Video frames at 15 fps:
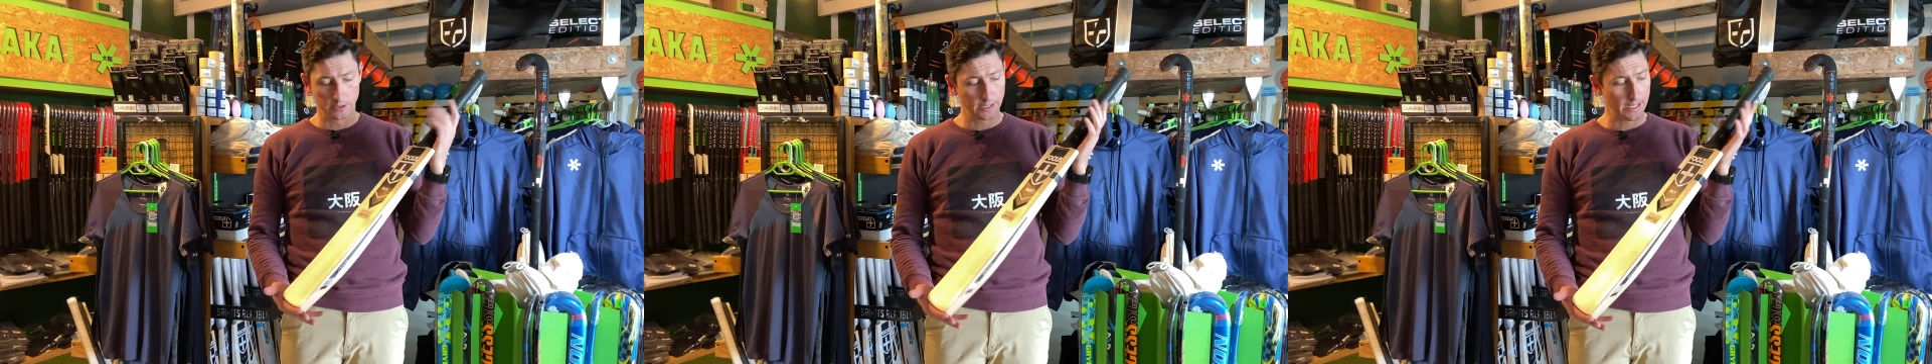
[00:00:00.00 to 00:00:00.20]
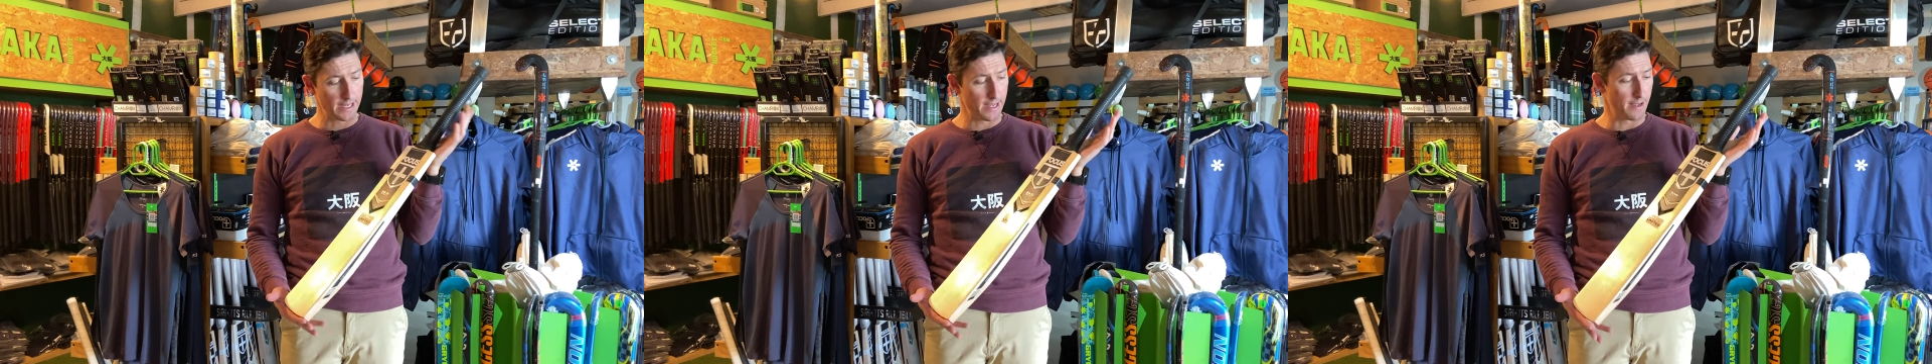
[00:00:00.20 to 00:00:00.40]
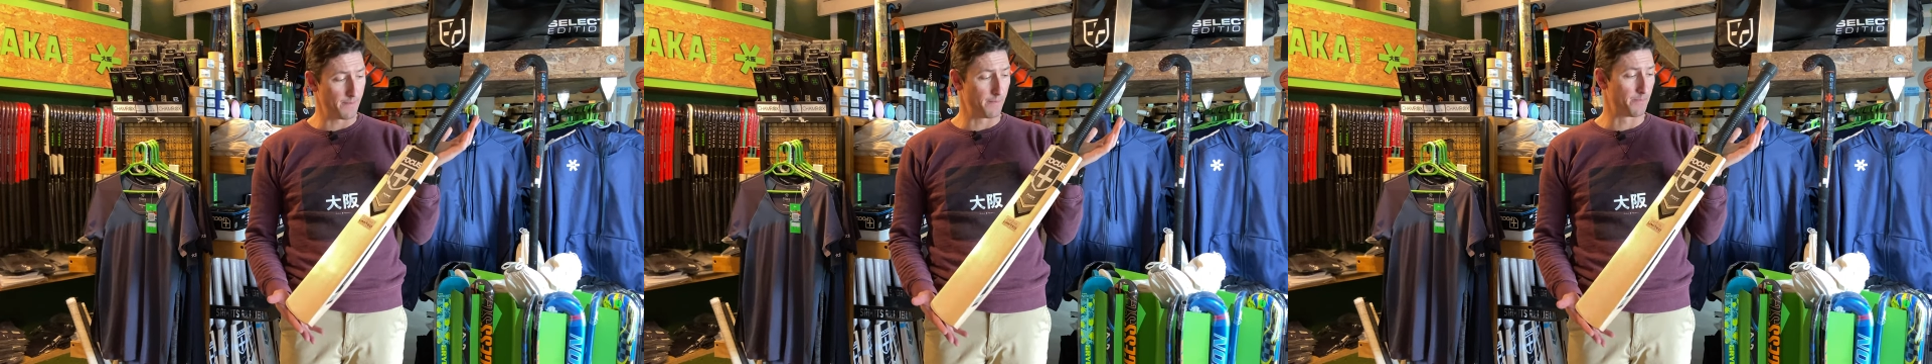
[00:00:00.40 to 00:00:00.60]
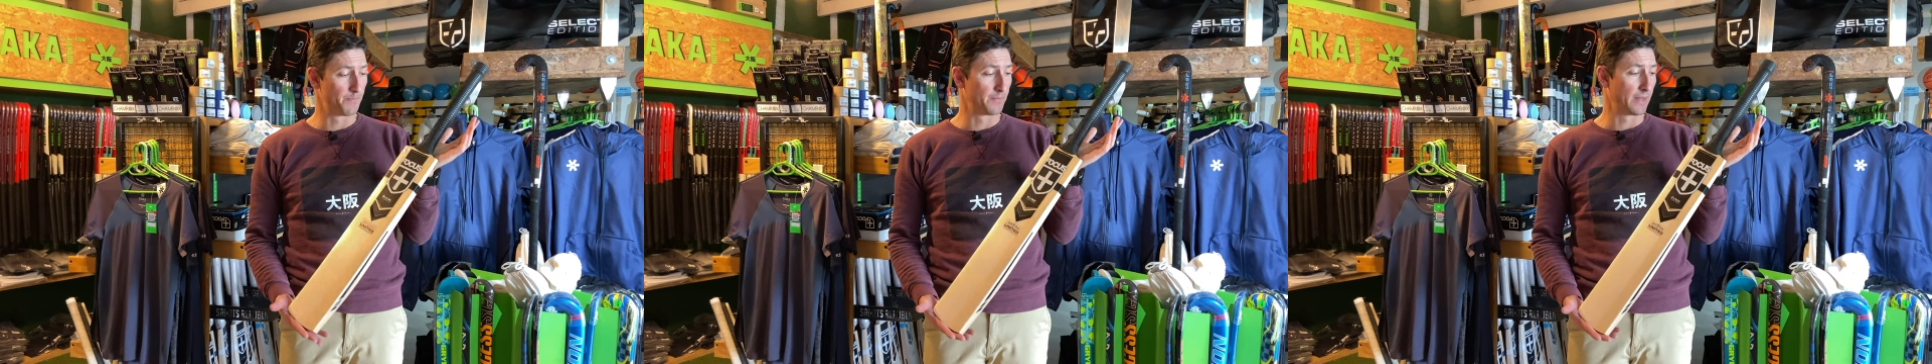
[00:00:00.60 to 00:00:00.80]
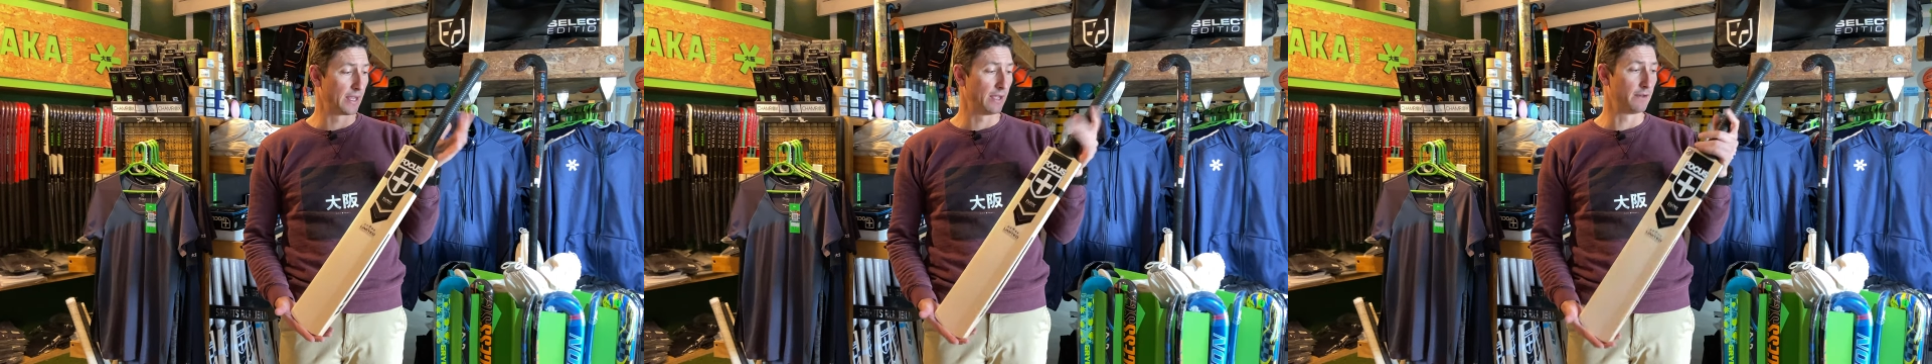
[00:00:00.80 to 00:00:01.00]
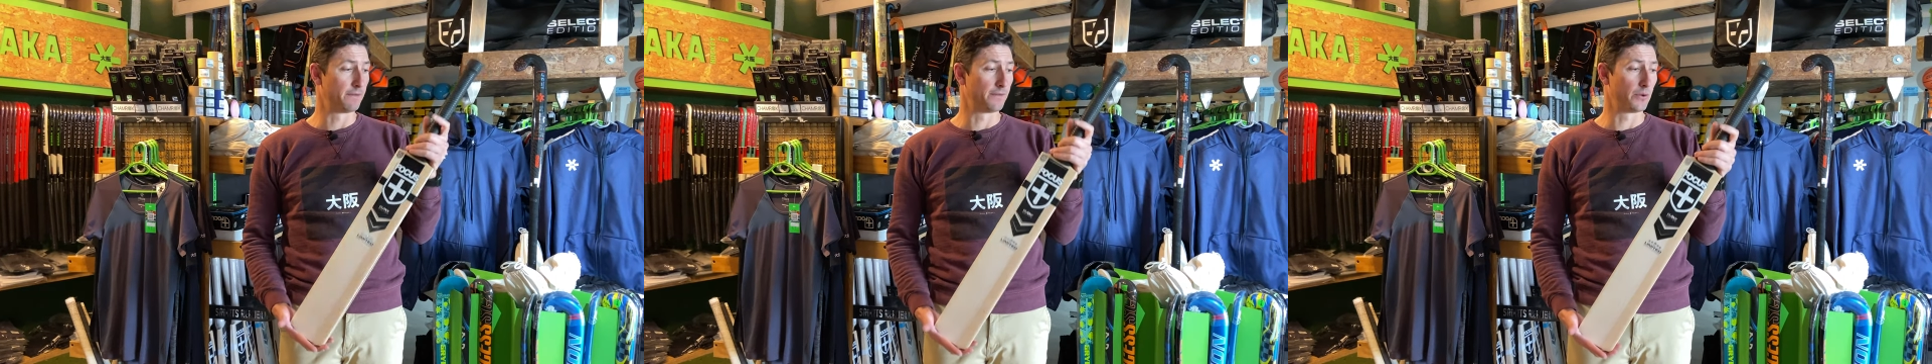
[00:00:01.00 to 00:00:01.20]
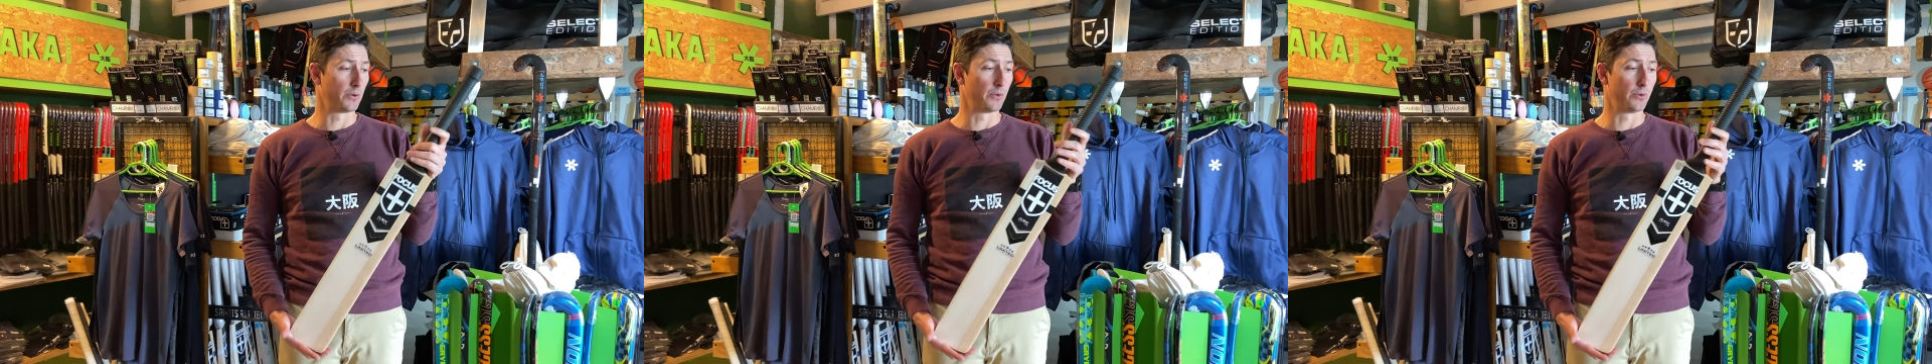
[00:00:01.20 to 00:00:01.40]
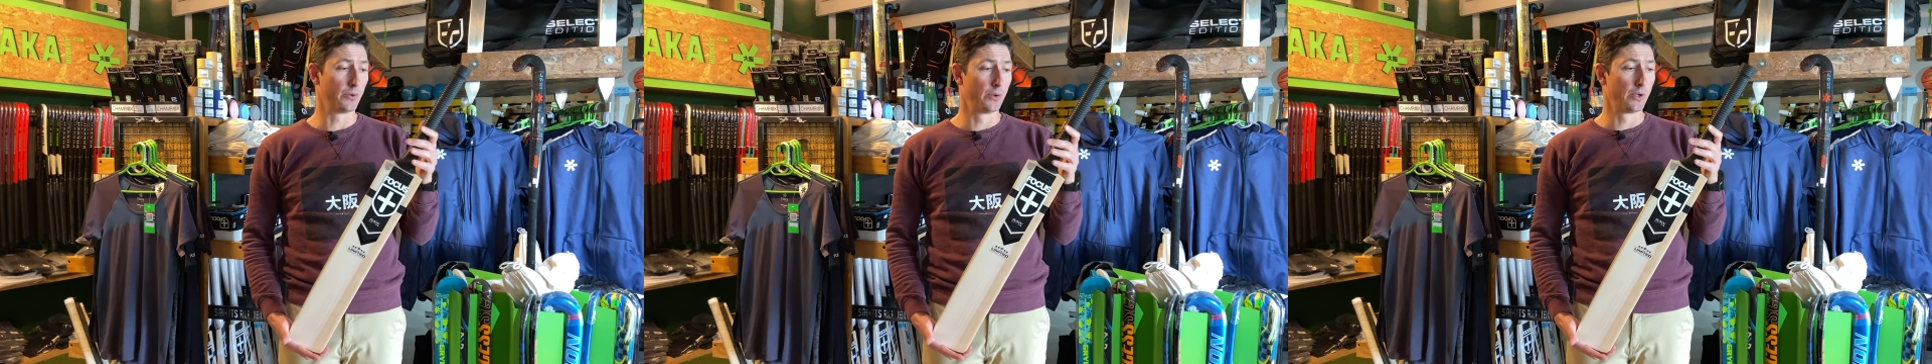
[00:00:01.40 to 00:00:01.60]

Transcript: Um, if you...